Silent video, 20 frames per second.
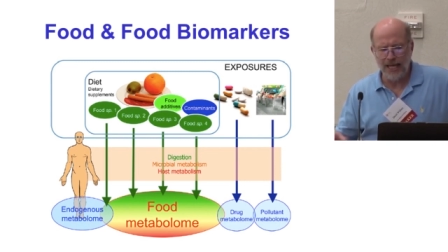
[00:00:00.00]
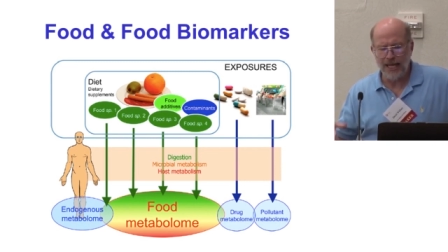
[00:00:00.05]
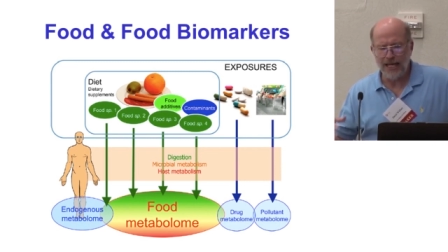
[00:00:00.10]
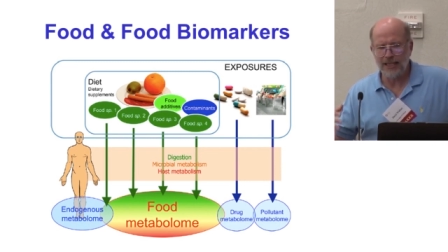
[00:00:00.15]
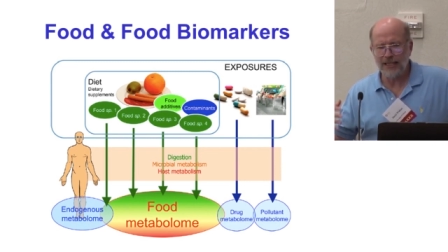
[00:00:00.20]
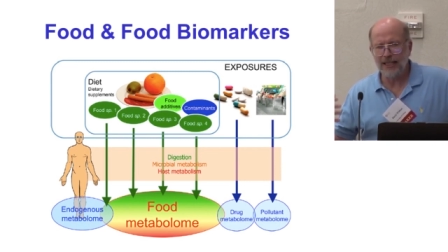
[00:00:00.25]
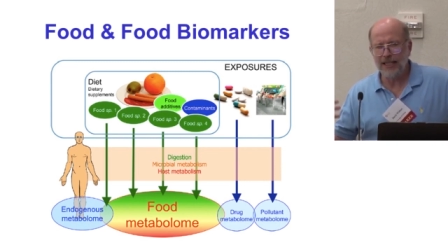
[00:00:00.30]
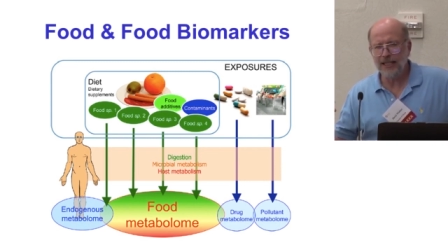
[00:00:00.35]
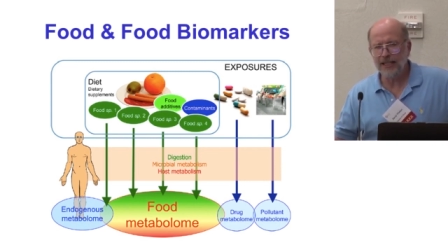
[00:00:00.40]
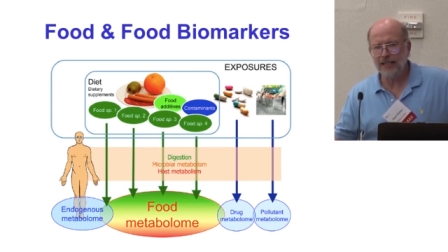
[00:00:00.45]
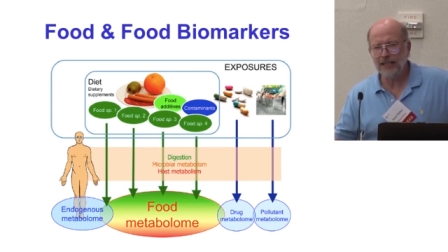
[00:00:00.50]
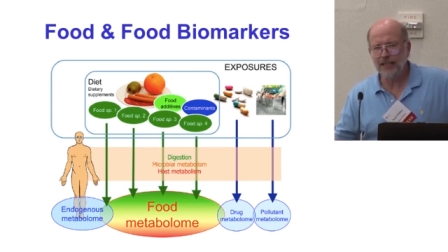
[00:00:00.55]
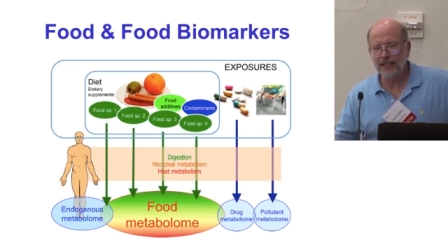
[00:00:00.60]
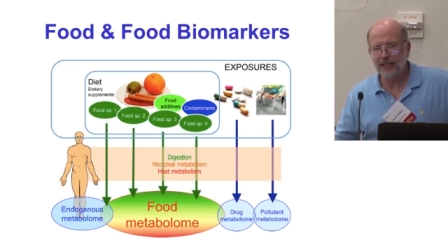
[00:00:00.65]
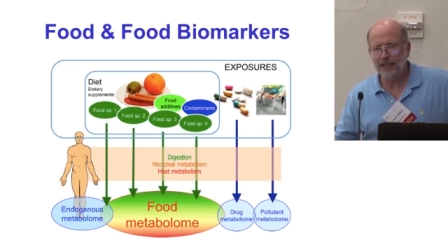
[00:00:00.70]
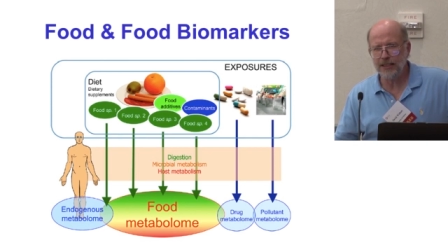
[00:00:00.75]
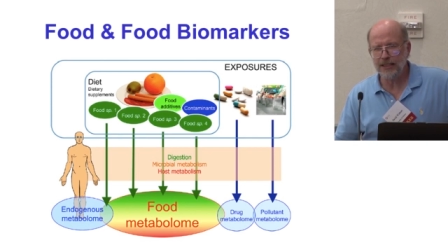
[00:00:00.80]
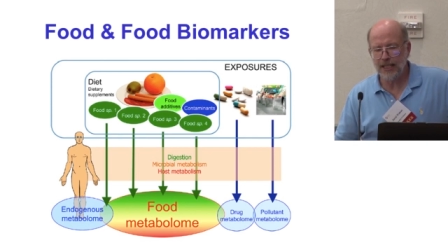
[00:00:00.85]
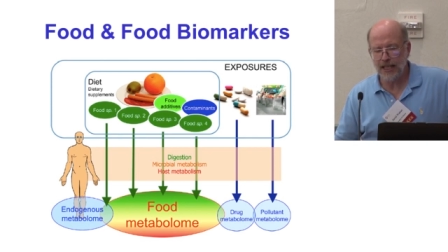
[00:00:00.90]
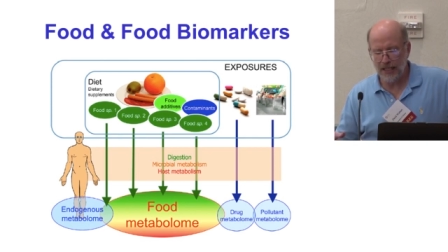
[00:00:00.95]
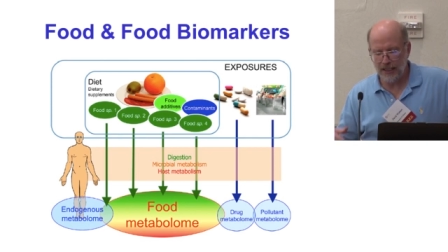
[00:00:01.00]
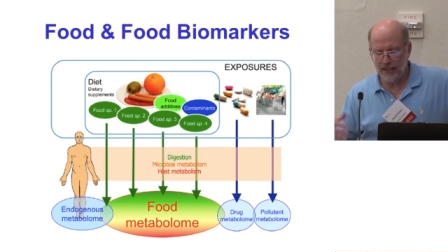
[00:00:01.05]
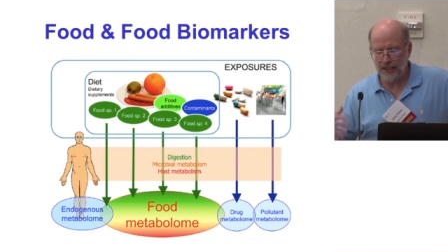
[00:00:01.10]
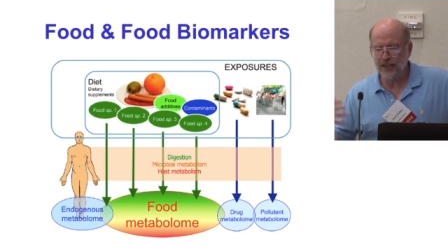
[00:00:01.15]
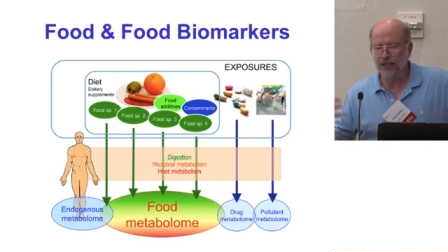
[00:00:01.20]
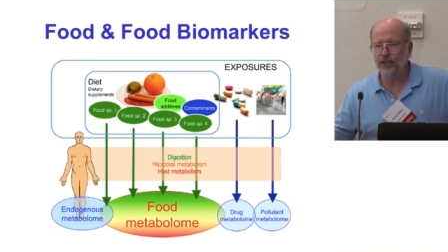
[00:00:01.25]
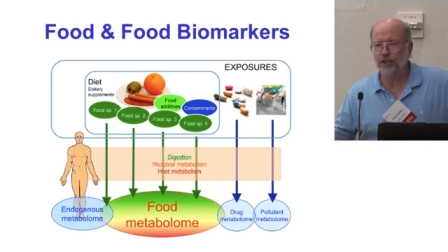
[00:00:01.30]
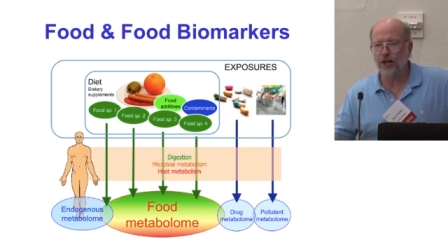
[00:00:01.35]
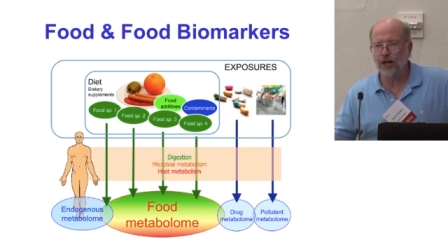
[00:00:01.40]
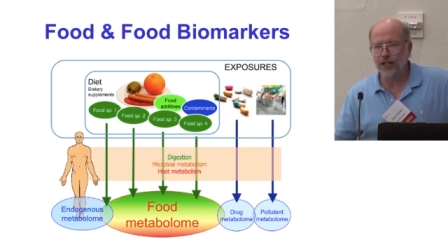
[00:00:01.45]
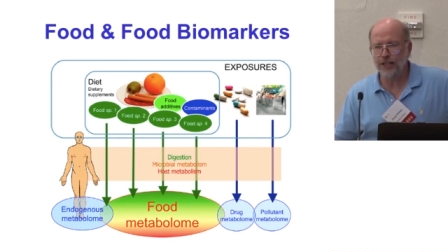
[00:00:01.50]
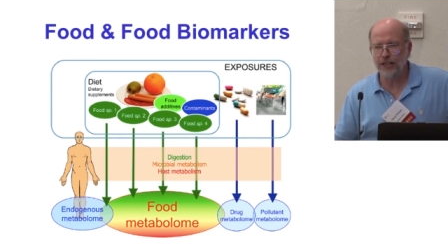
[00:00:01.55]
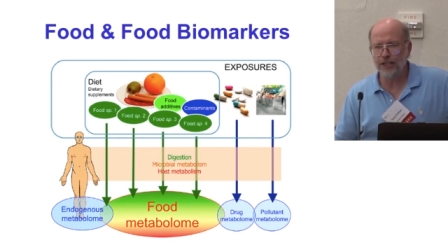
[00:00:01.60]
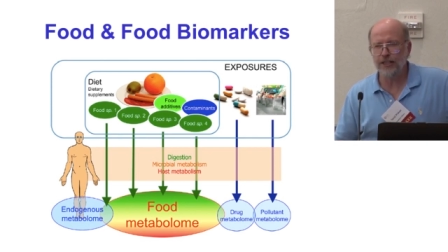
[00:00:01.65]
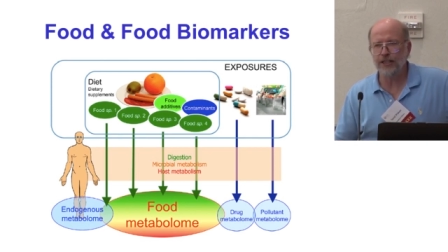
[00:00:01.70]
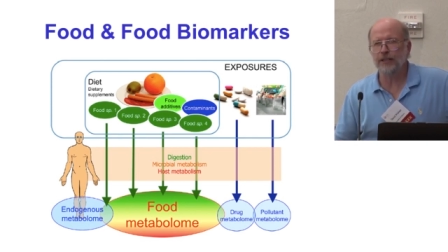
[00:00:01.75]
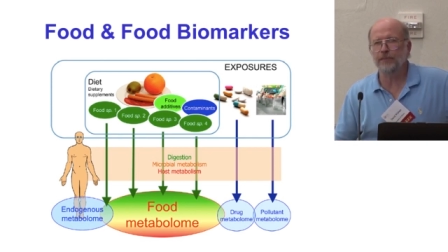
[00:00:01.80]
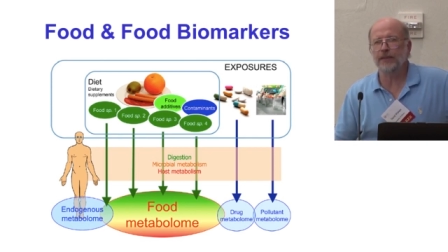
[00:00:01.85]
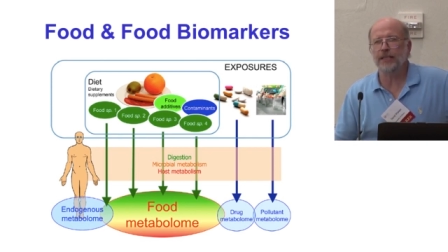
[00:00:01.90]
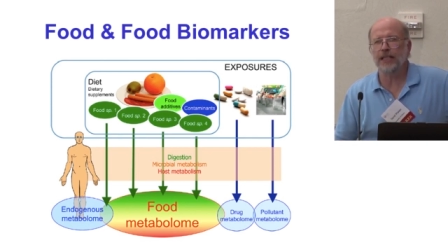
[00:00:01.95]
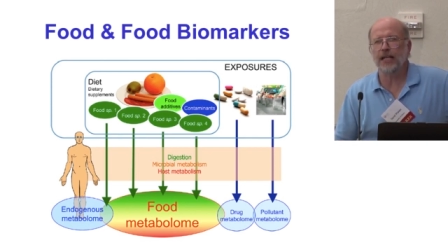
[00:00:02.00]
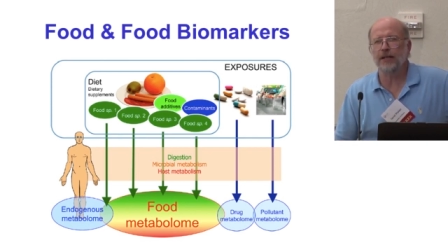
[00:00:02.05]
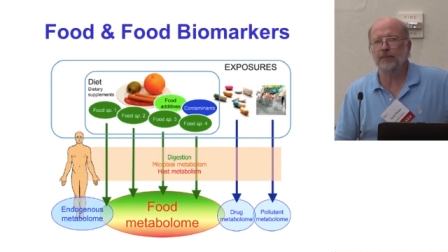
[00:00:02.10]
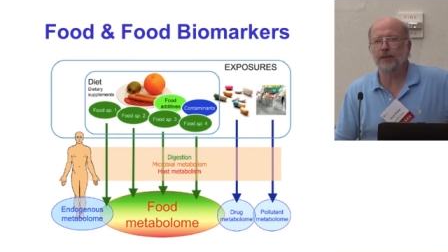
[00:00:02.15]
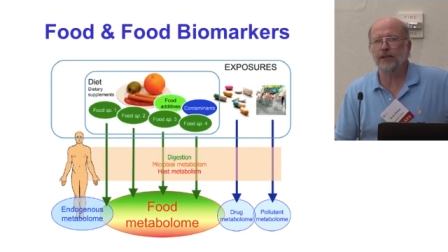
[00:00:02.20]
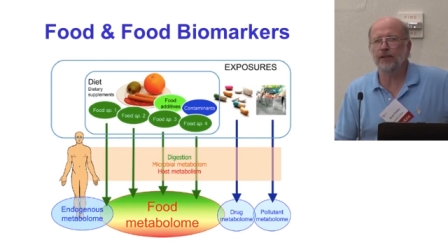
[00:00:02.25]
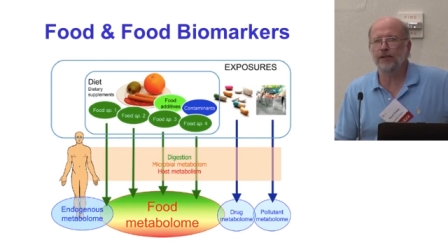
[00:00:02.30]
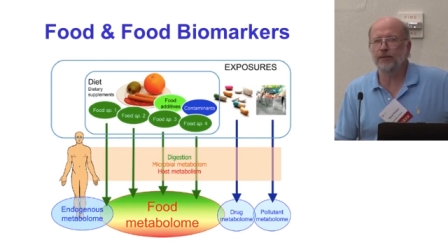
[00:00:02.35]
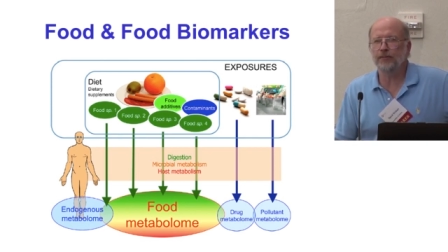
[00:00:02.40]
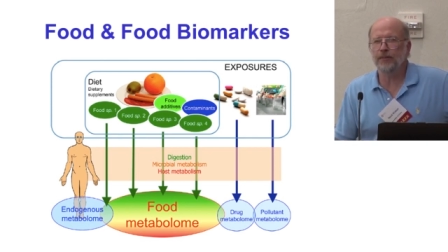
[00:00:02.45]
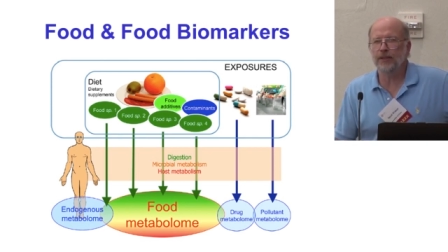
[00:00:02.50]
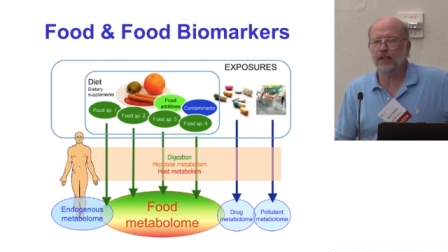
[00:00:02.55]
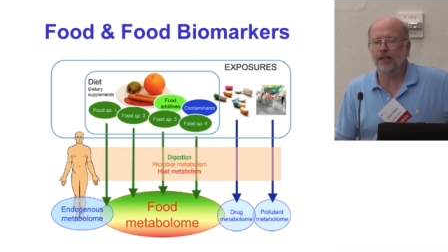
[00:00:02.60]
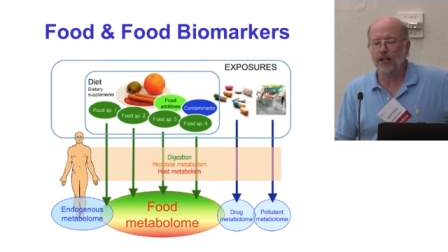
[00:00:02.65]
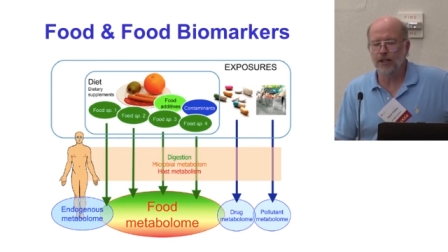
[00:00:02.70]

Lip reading: And then there's that endogenous metabolome, the